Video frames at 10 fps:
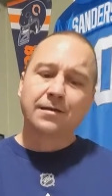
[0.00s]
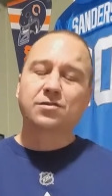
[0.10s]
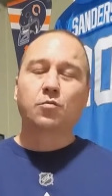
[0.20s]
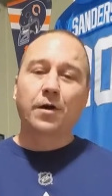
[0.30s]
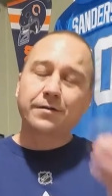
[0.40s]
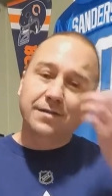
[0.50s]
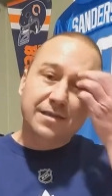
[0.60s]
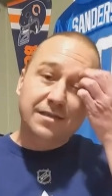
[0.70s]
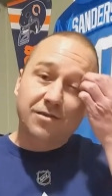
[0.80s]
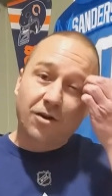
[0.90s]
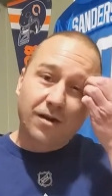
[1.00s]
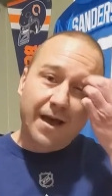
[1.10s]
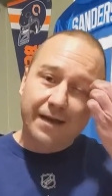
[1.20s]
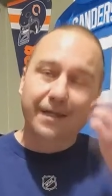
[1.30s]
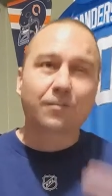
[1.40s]
So where does this all
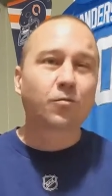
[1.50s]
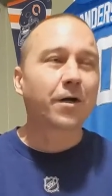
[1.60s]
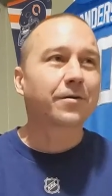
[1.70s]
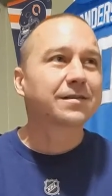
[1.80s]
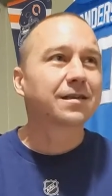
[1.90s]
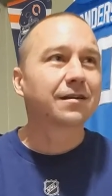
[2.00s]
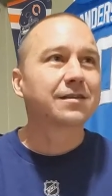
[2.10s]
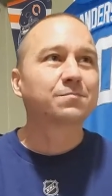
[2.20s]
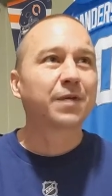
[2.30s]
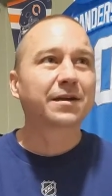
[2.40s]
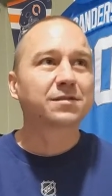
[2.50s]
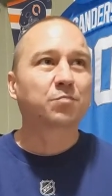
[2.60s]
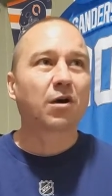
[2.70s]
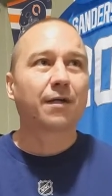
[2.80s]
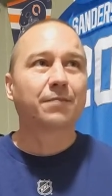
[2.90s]
lie? Like, where is the least biggest
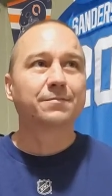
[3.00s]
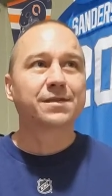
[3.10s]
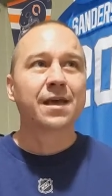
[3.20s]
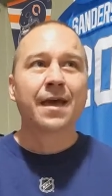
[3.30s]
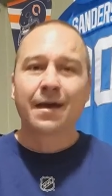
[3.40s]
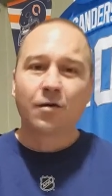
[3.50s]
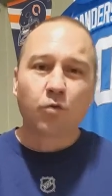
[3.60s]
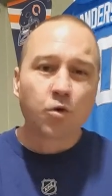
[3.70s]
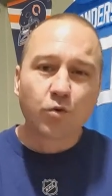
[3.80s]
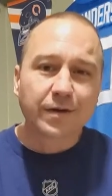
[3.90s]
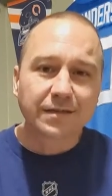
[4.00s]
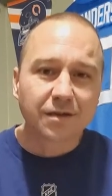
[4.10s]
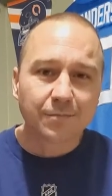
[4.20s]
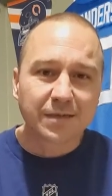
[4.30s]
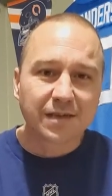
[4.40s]
problems? Who can
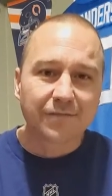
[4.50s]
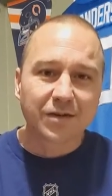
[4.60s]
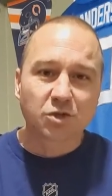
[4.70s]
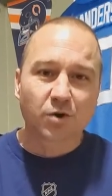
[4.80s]
Dubas even